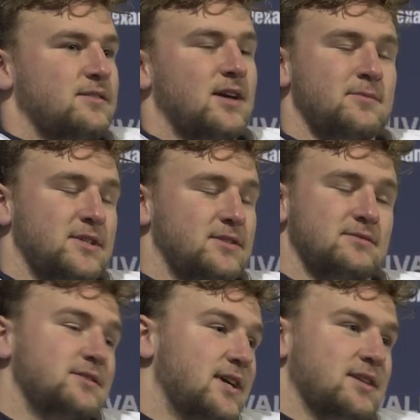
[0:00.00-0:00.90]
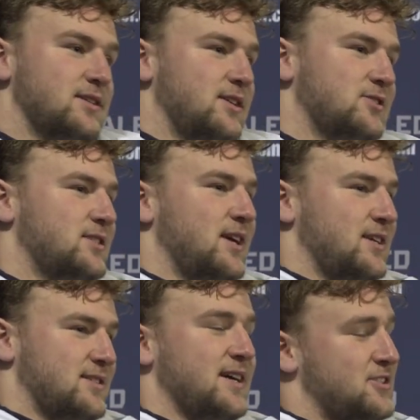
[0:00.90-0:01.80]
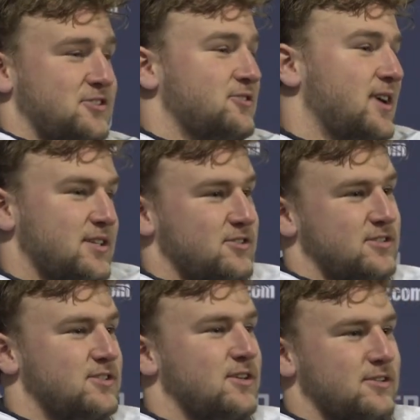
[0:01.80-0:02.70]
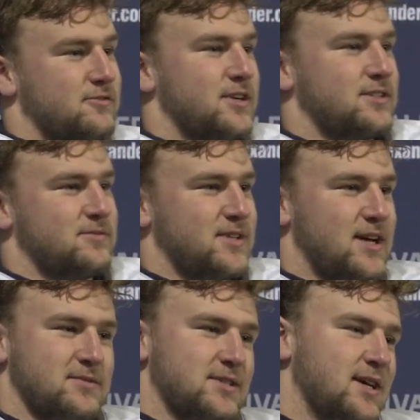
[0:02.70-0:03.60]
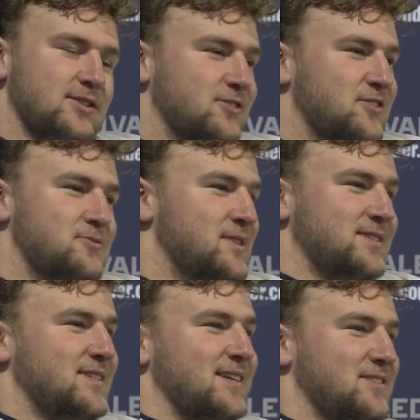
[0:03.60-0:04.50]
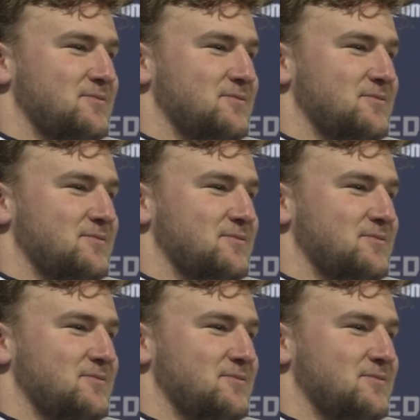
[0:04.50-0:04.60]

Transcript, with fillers: I mean, yeah, he'll say it's not just trash. He'll just talk in French sometimes, and I don't know what he's saying.